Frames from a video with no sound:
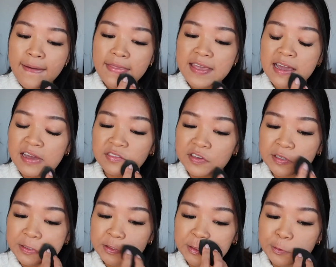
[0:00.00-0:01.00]
the
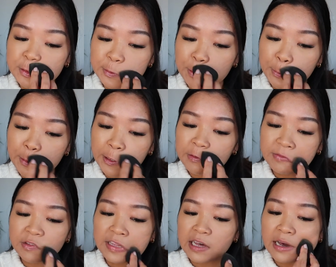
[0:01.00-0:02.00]
Ava is just so cute
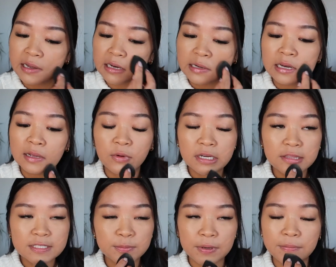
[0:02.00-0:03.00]
for that, and I wanted
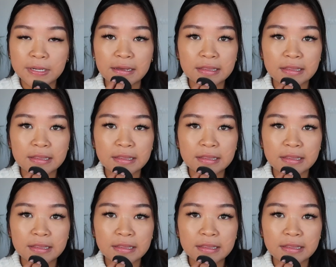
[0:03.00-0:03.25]
the small one.